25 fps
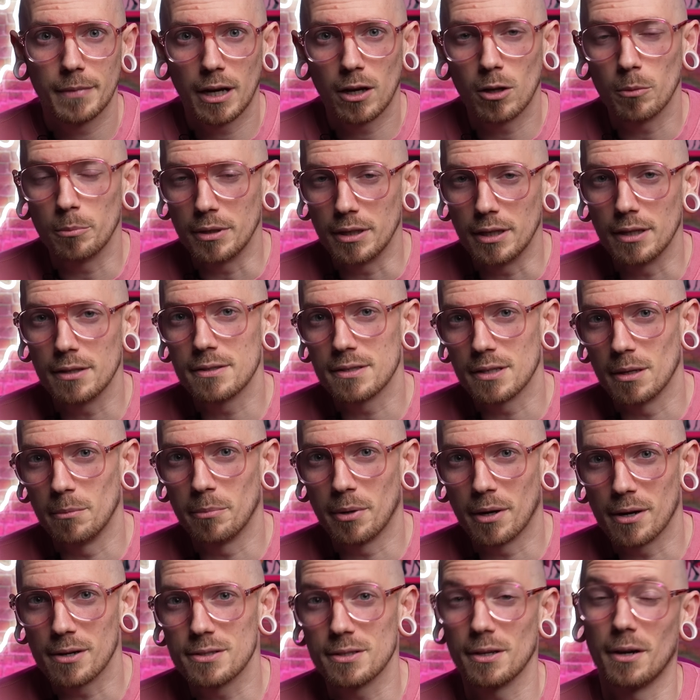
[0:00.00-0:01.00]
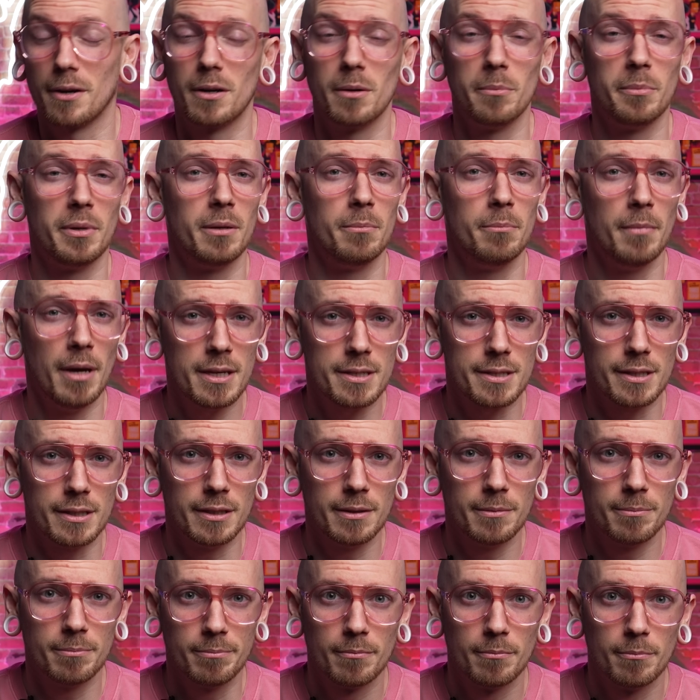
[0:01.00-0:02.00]
albeit some parts are a bit
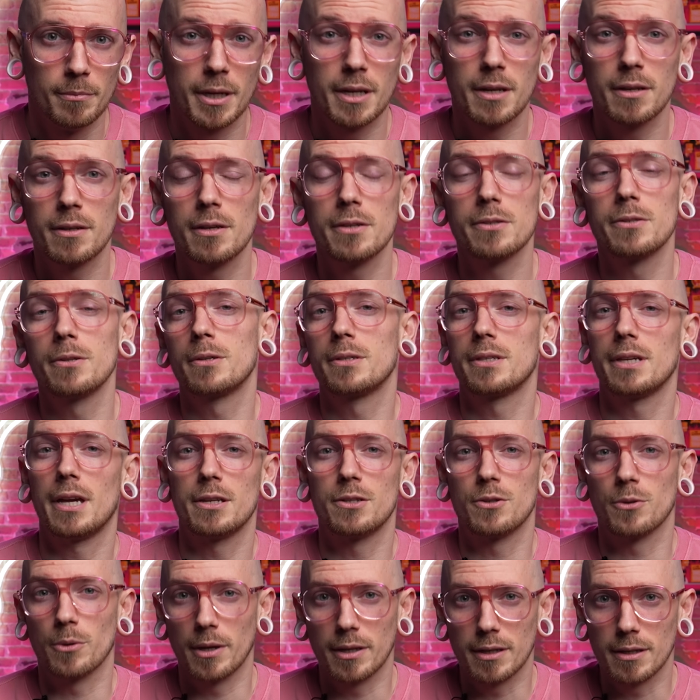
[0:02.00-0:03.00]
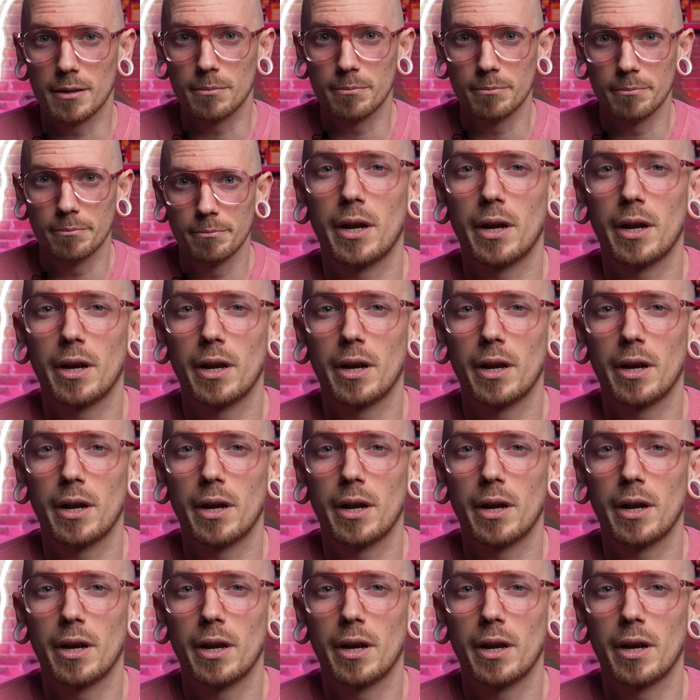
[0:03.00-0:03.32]
messy, but it does look saturated.